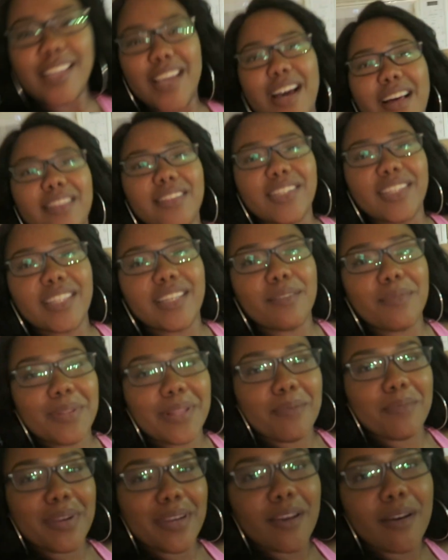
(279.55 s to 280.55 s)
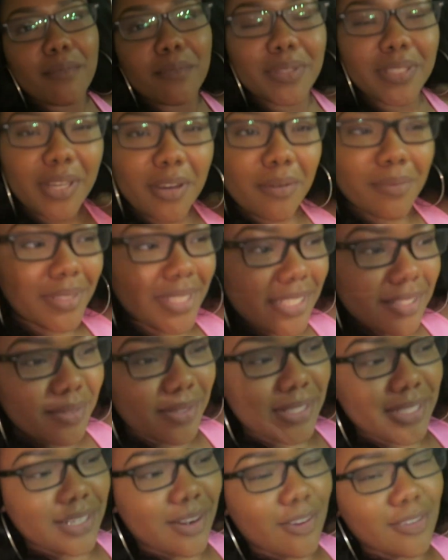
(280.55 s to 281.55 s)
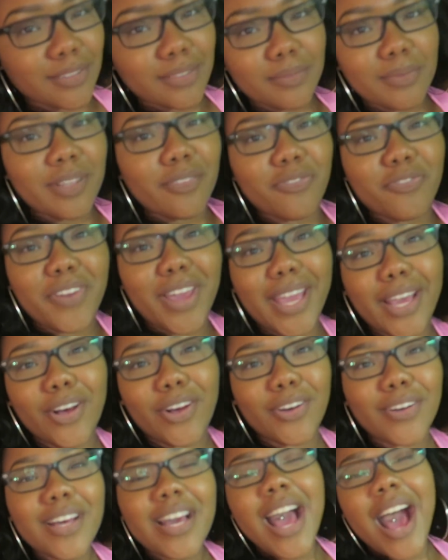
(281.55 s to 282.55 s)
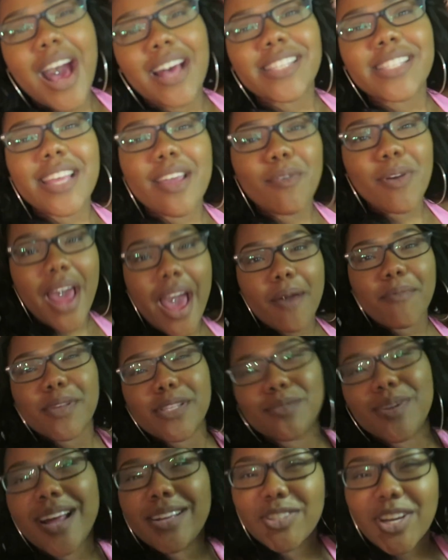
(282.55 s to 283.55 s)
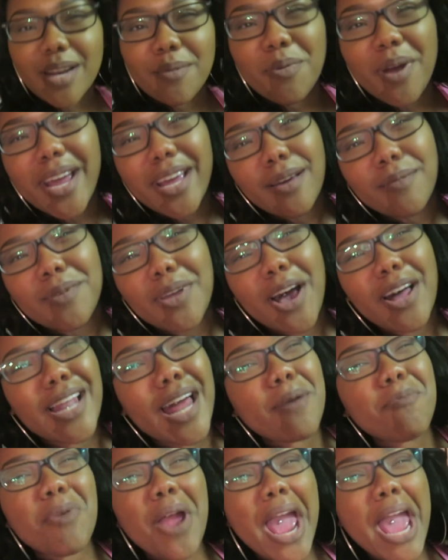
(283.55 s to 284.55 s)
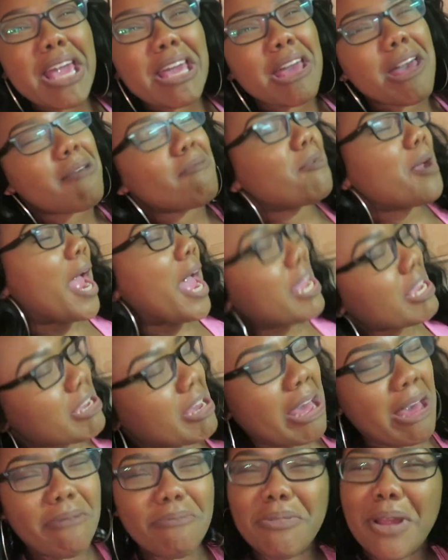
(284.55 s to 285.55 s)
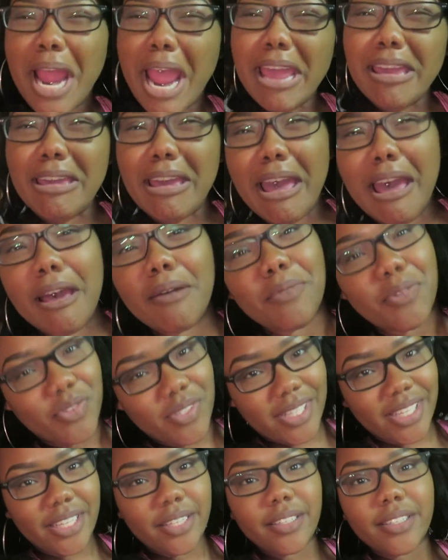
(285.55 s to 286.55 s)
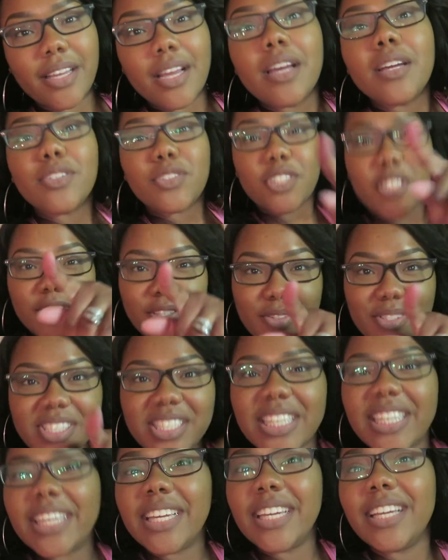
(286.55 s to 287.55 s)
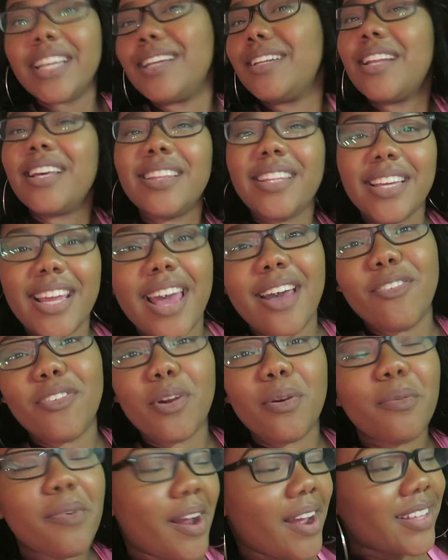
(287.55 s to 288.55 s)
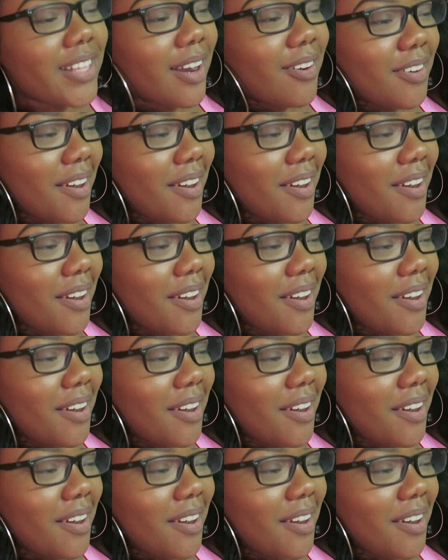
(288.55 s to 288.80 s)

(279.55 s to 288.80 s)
Y'all look up and let me know below, but this is an ultimate fail. Like, see what happens when I try to prank him? Y'all like, prank him, you see? Do you see? Nothing ever works.